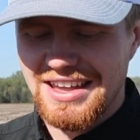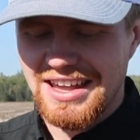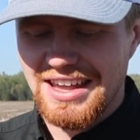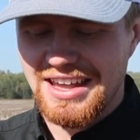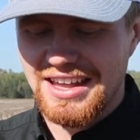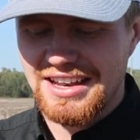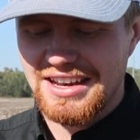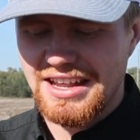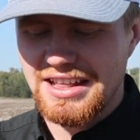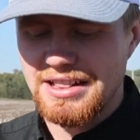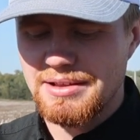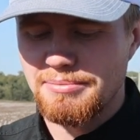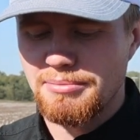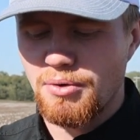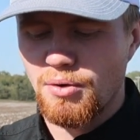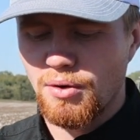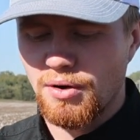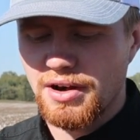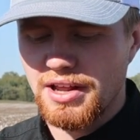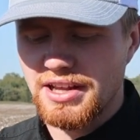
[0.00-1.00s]
And in the
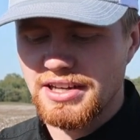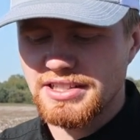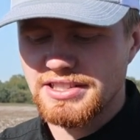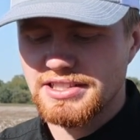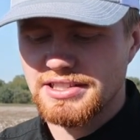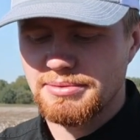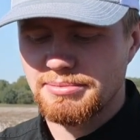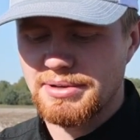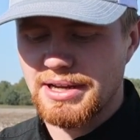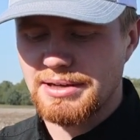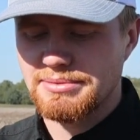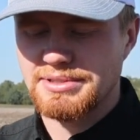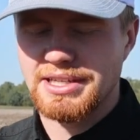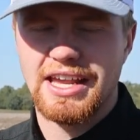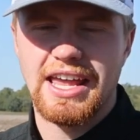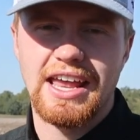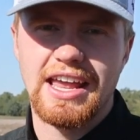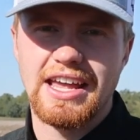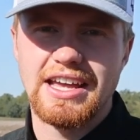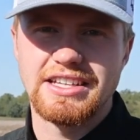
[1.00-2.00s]
mornings, sometimes
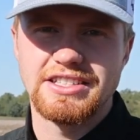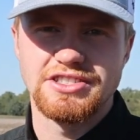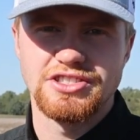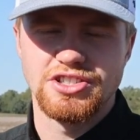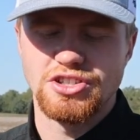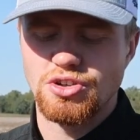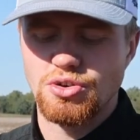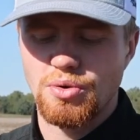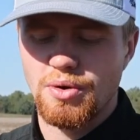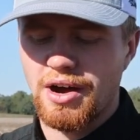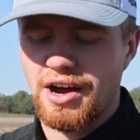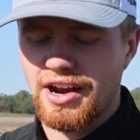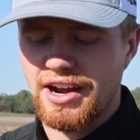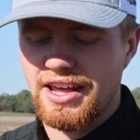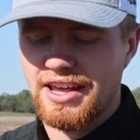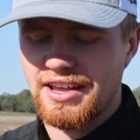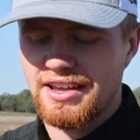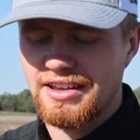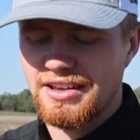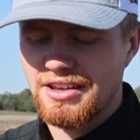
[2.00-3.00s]
it can get dew on
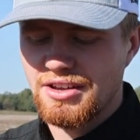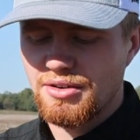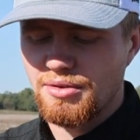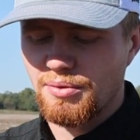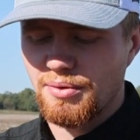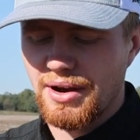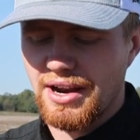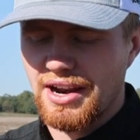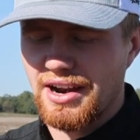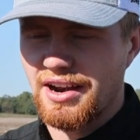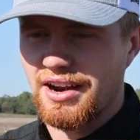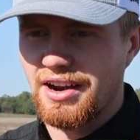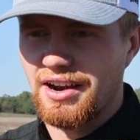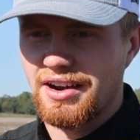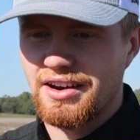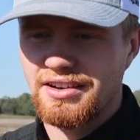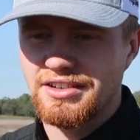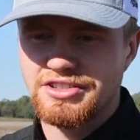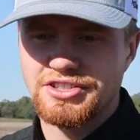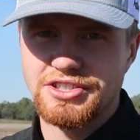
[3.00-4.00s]
it,
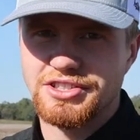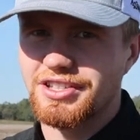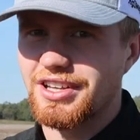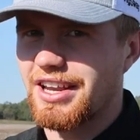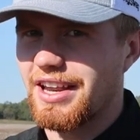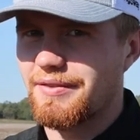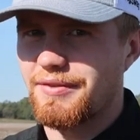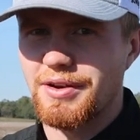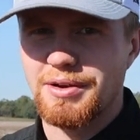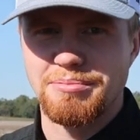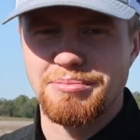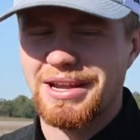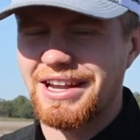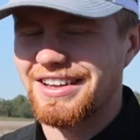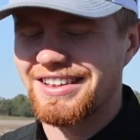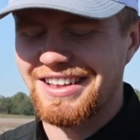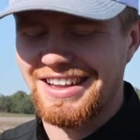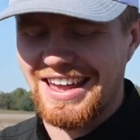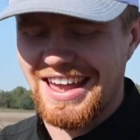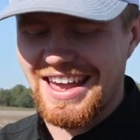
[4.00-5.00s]
where just like if you're
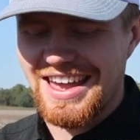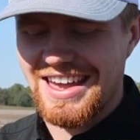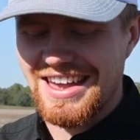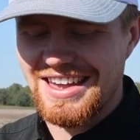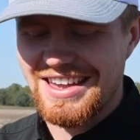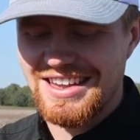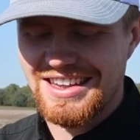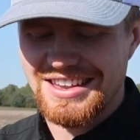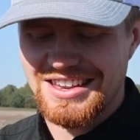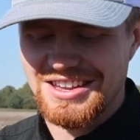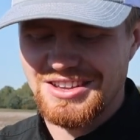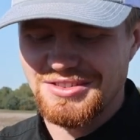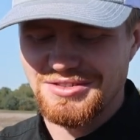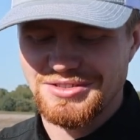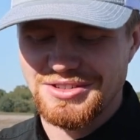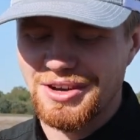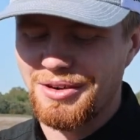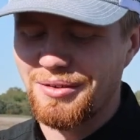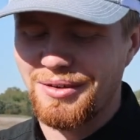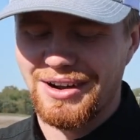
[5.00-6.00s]
baling hay, you
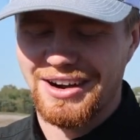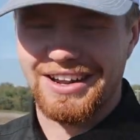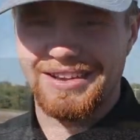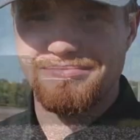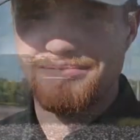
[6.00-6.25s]
don't want